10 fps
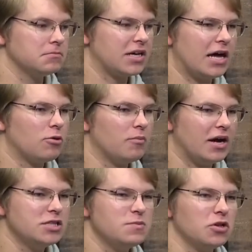of
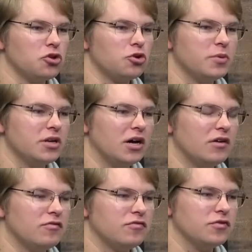reminds me a little bit
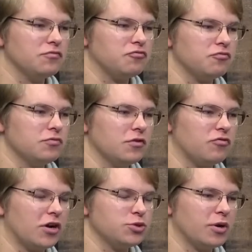of the
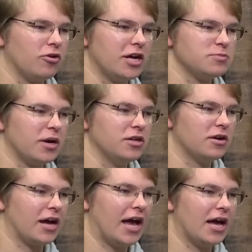freshman class Mike
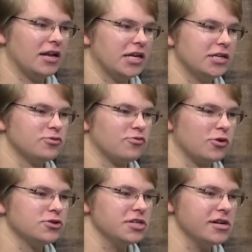Young had his
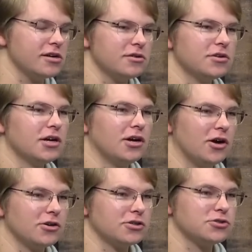first year.
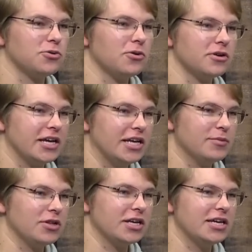Hunter Couture, Naheem
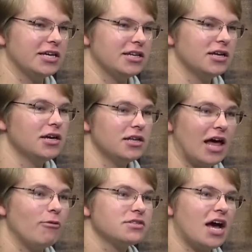Aline.
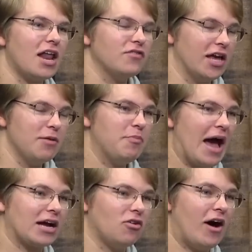That was kind of an
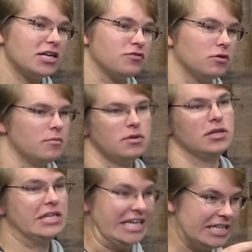impact class for him.
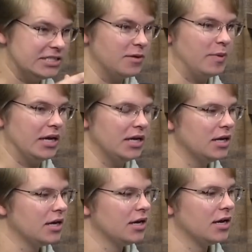Needed to be.
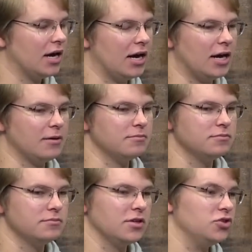
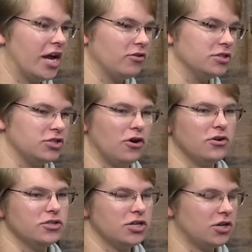Jalen
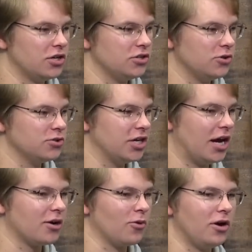Cohn and John
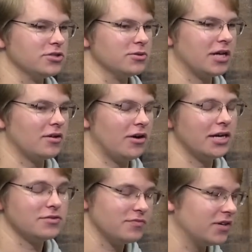Ojiak were also in that
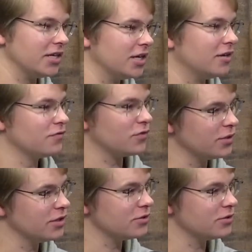class. Funny enough, 3 of those